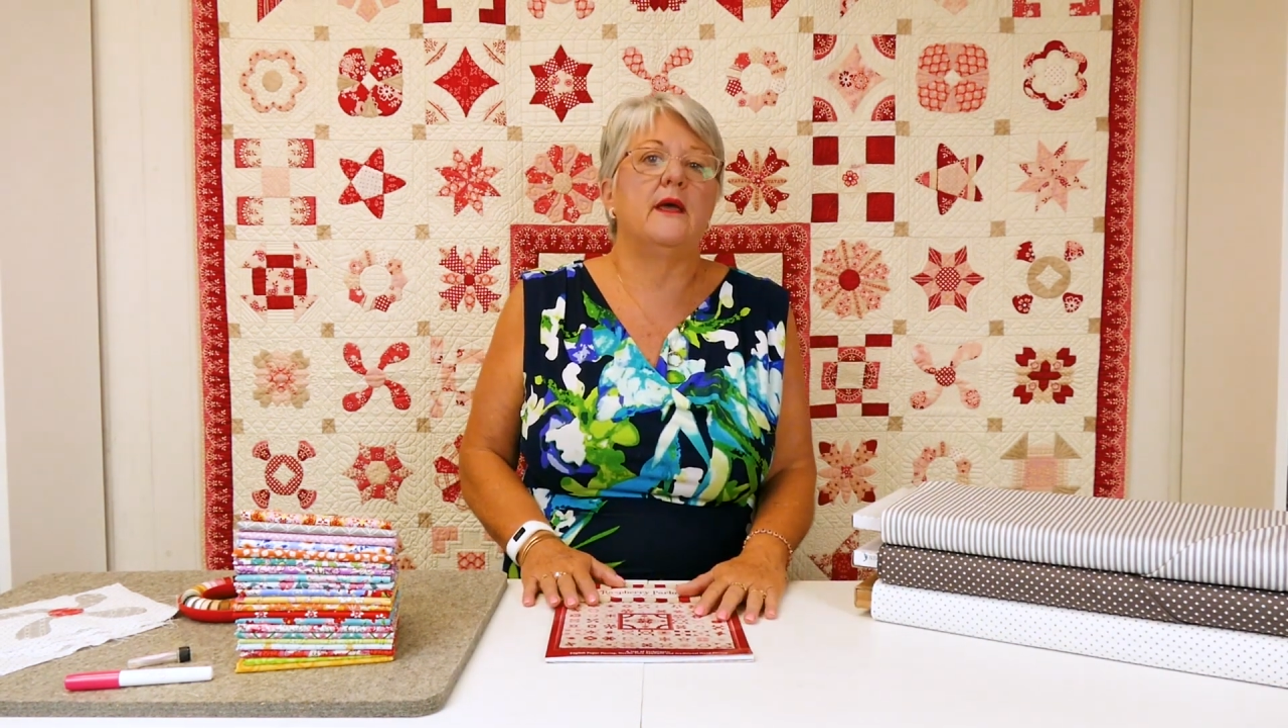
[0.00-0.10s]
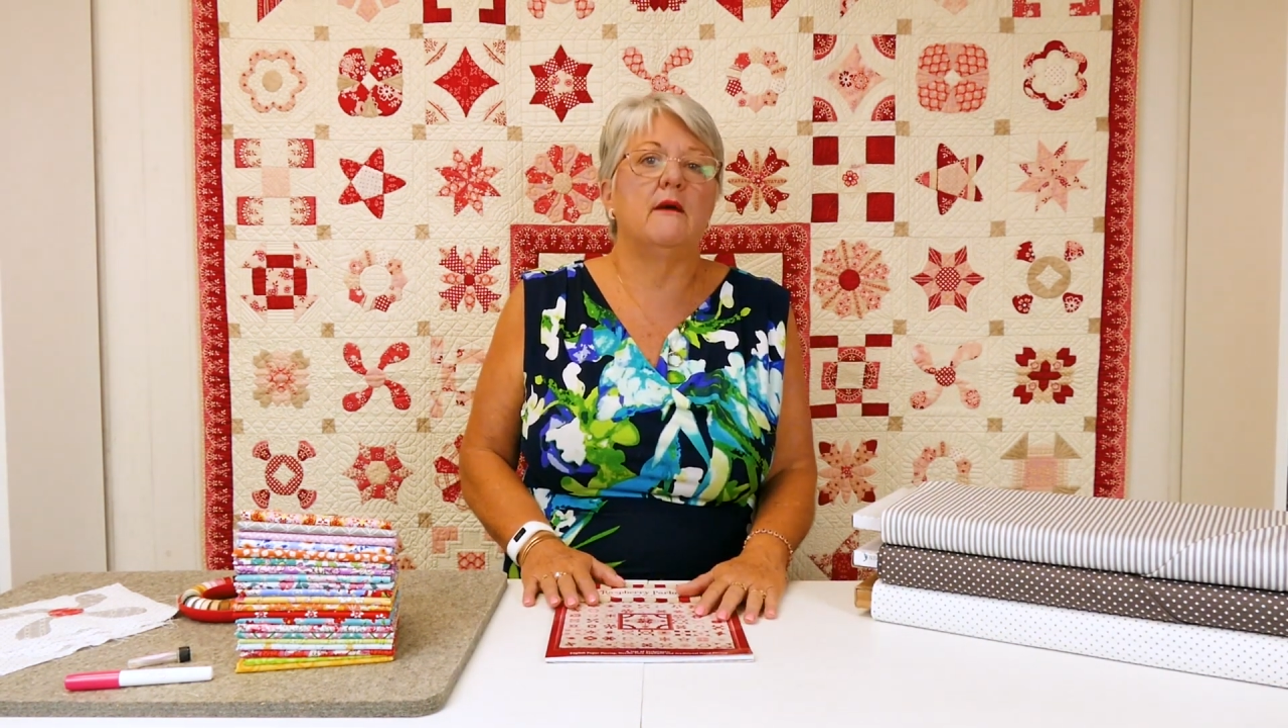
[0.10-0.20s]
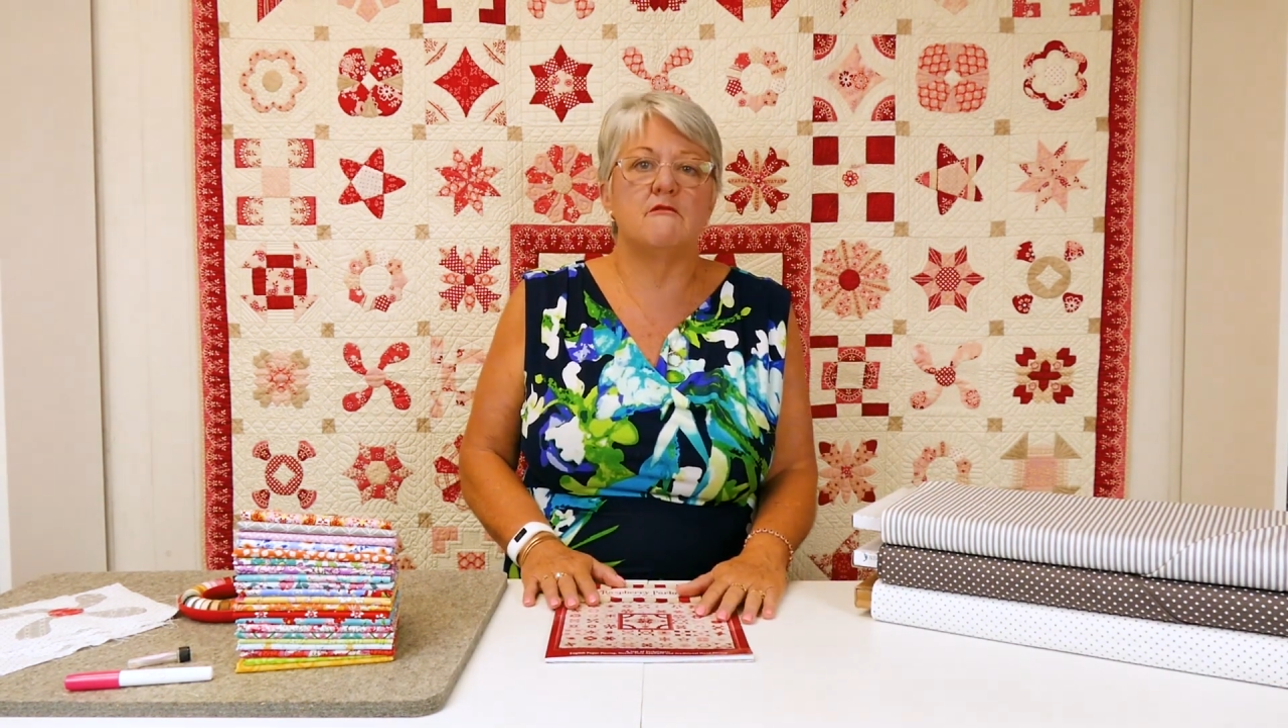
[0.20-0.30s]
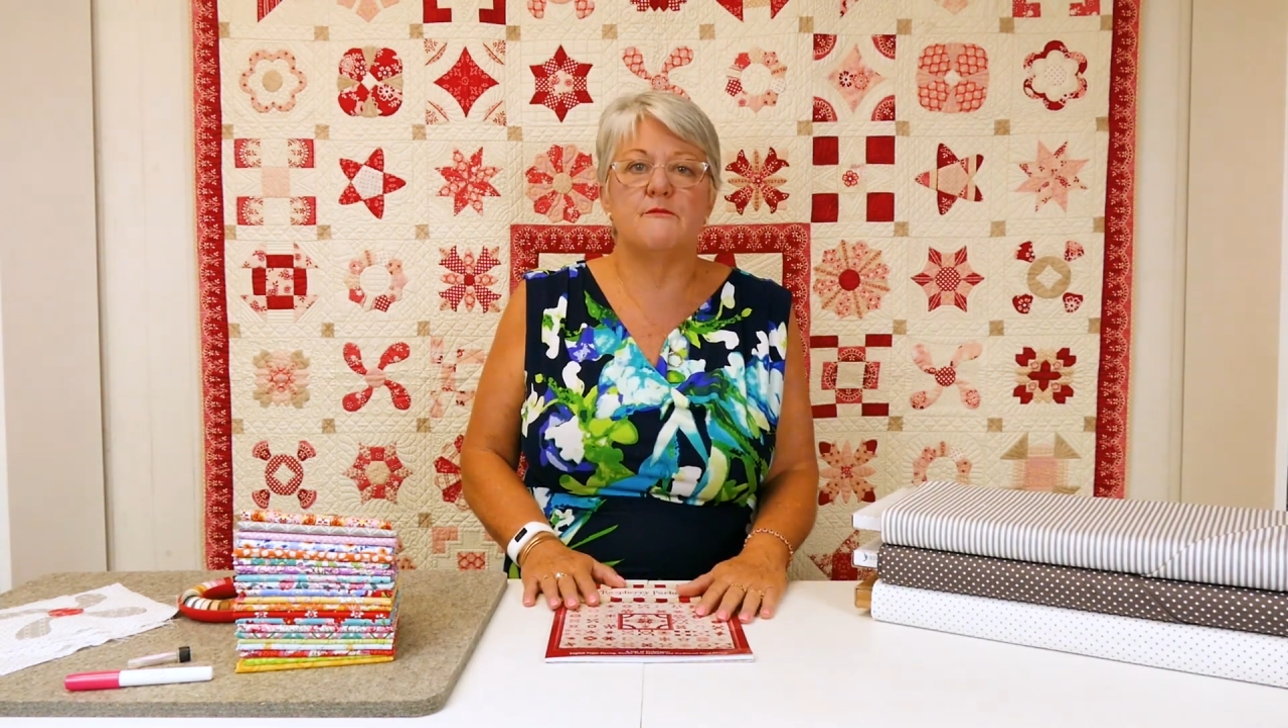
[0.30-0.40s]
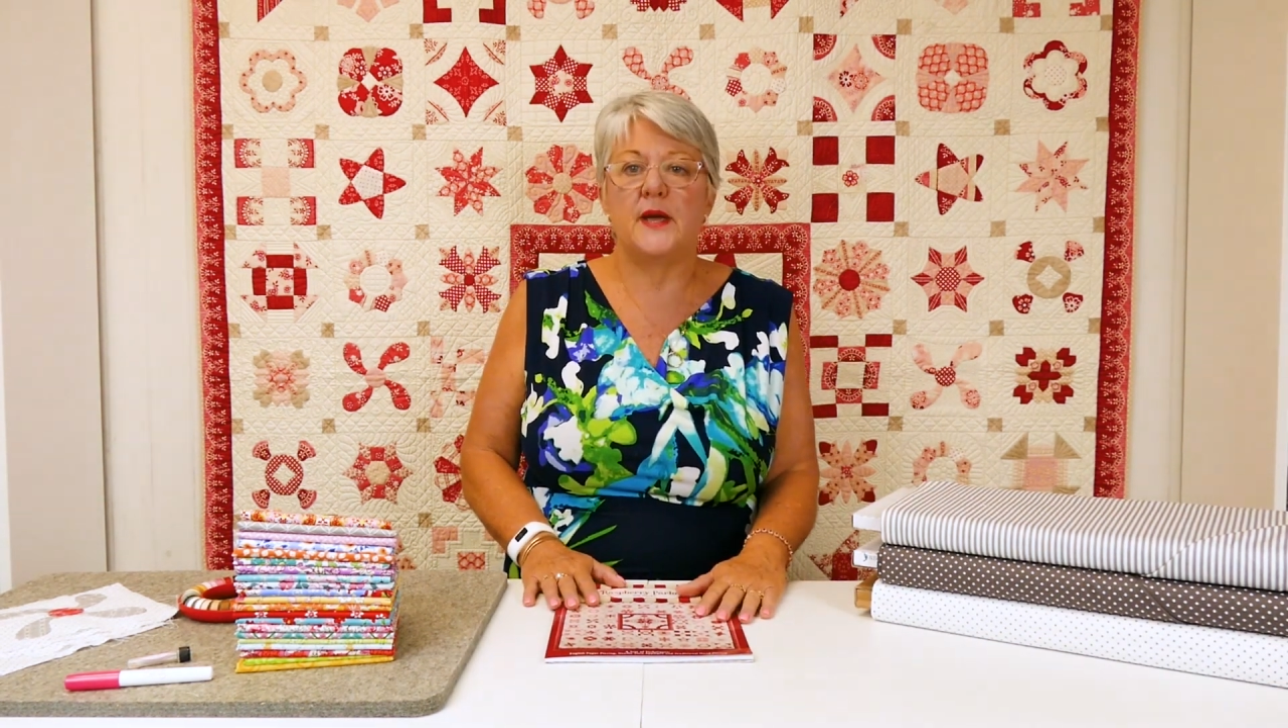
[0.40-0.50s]

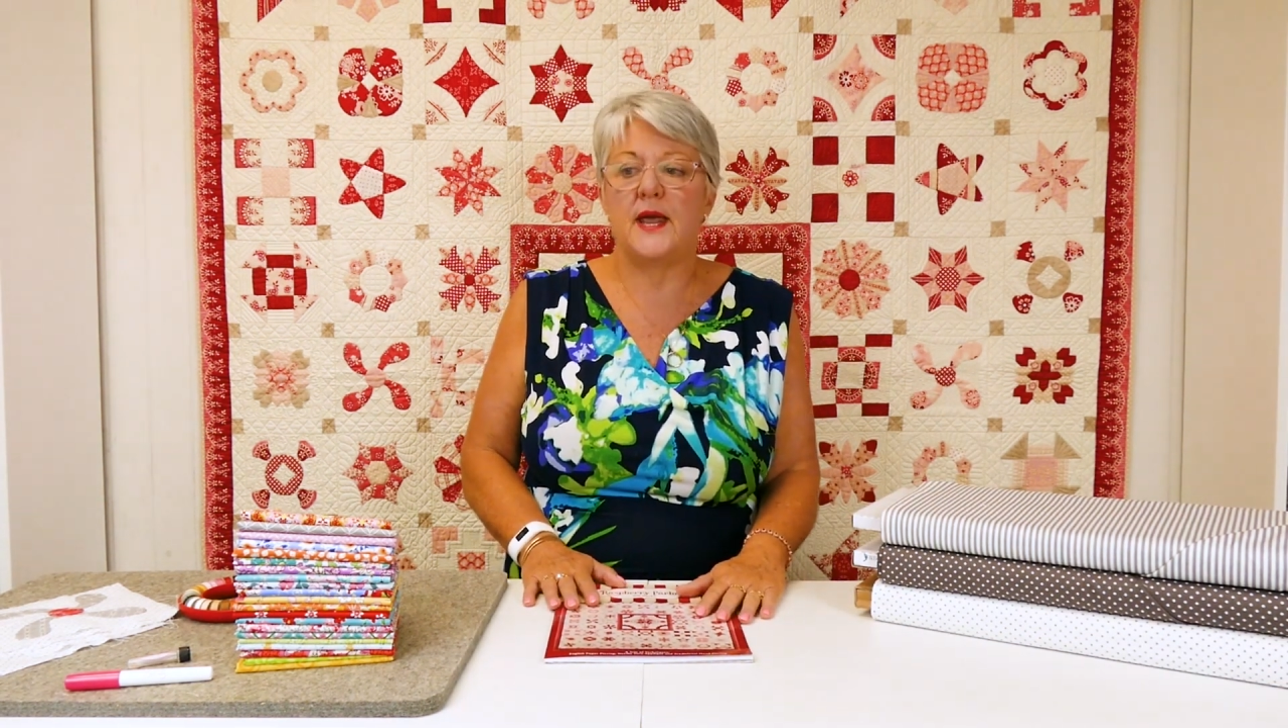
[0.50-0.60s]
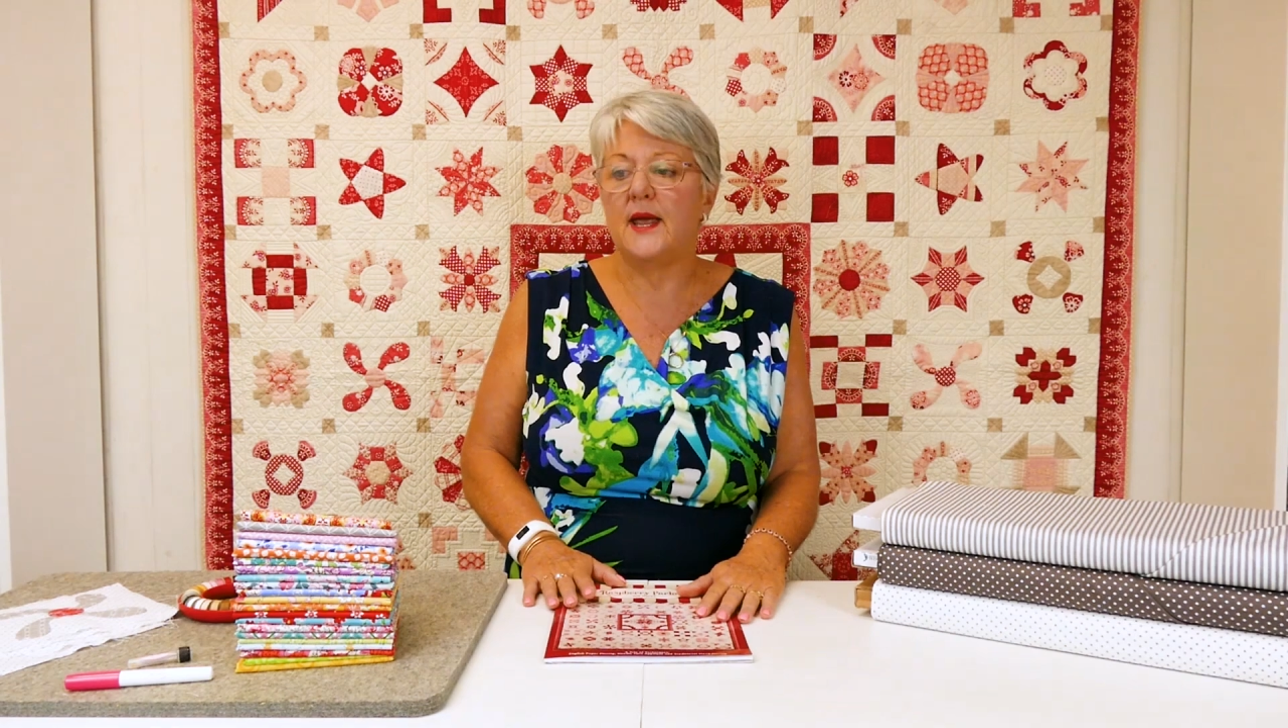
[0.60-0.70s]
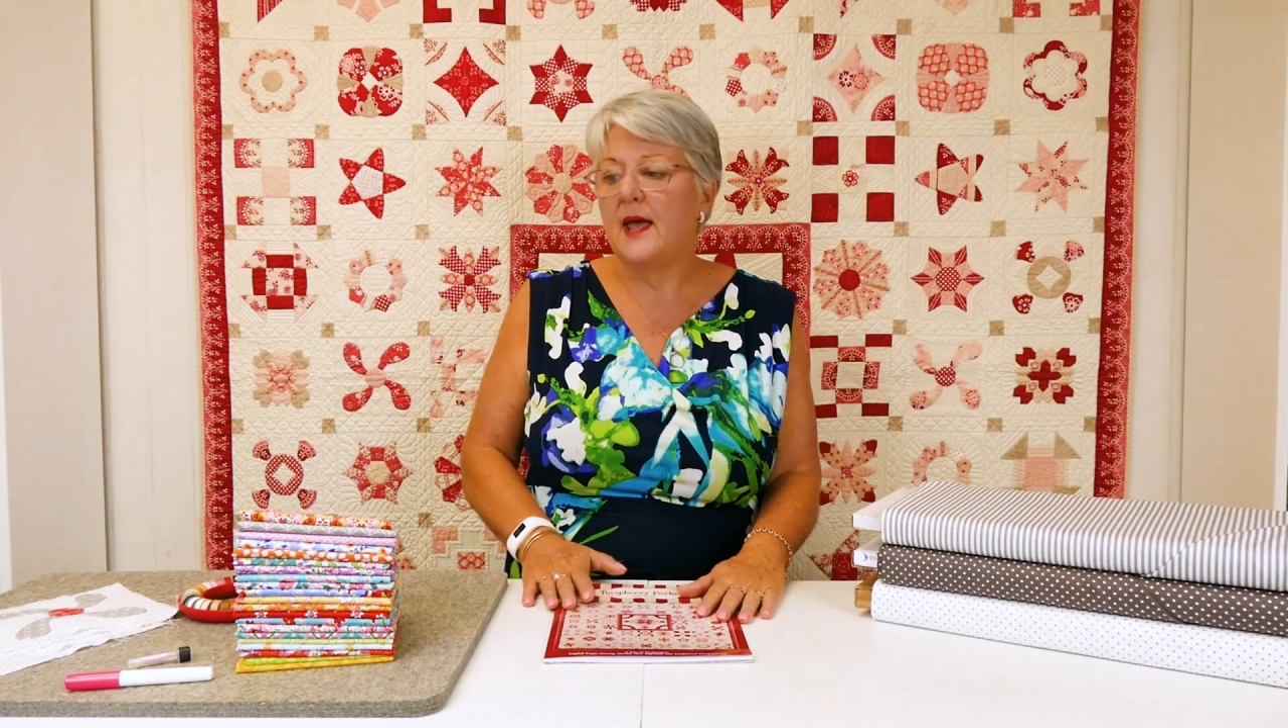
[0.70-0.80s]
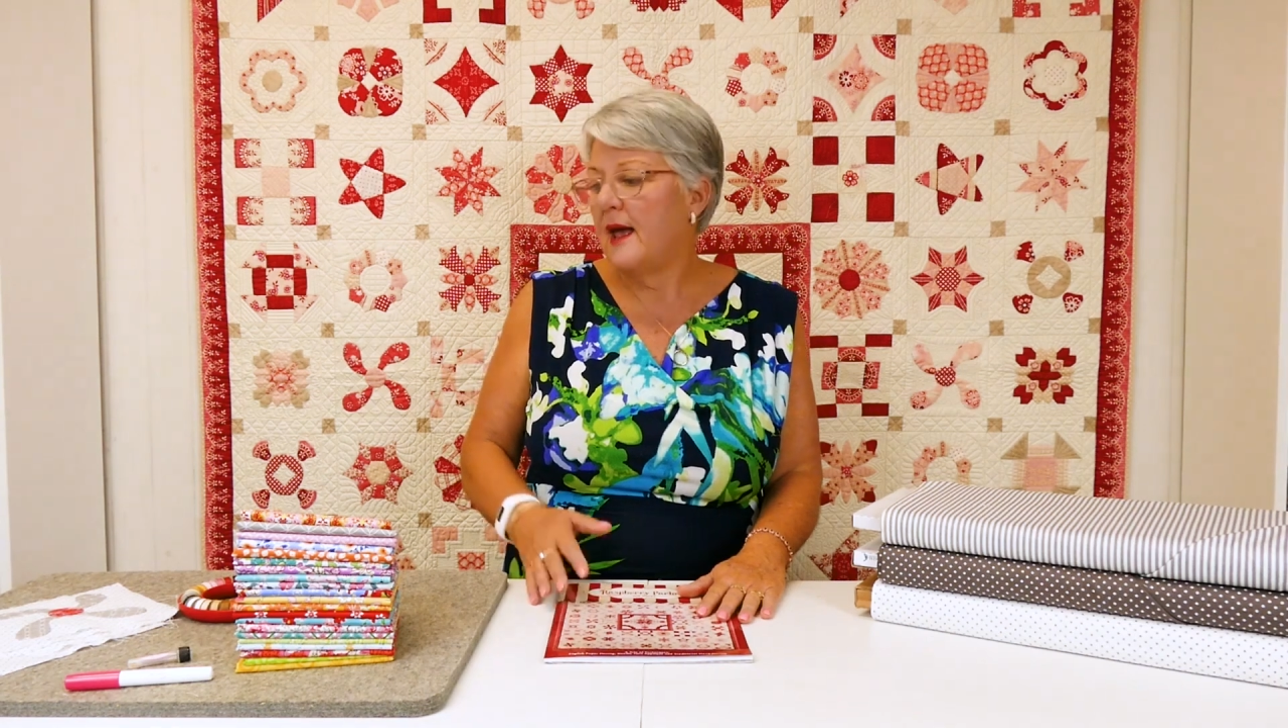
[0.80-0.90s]
it will be.